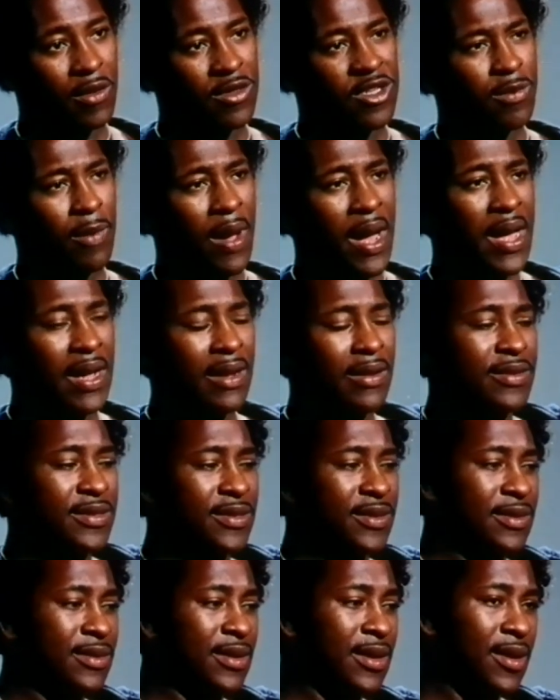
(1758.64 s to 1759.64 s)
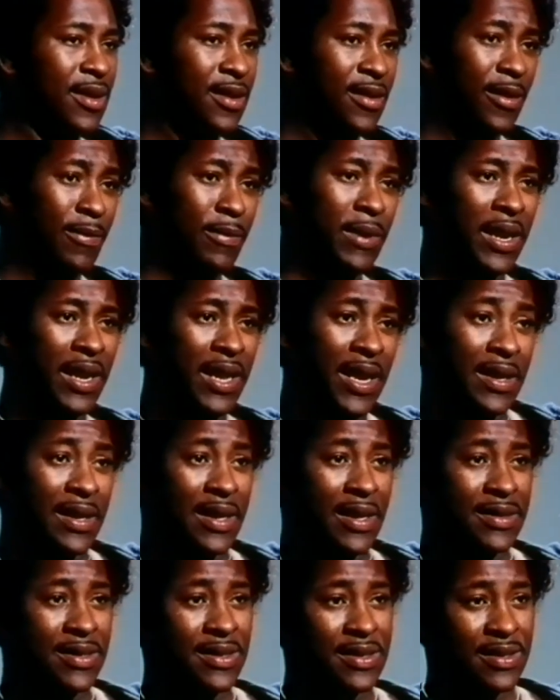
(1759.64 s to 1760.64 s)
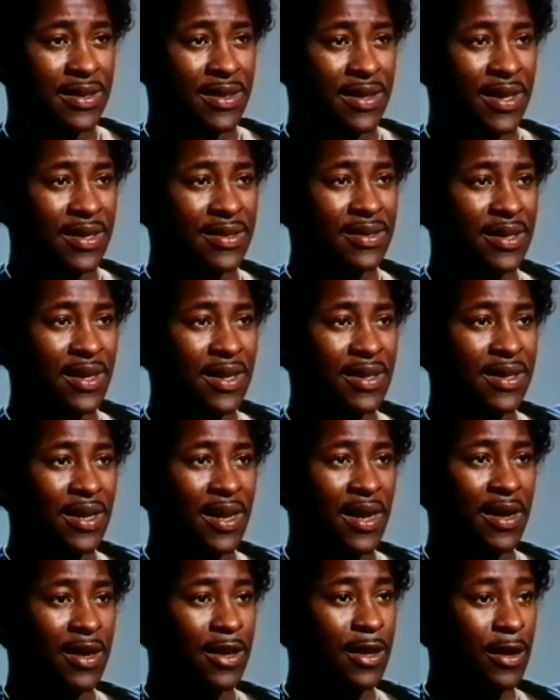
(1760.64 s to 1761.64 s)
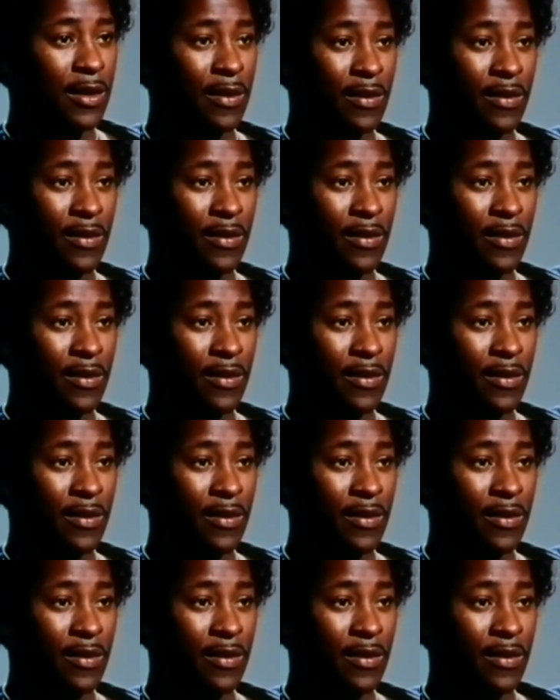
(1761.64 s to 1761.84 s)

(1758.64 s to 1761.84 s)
smiles and polite kisses and things like that,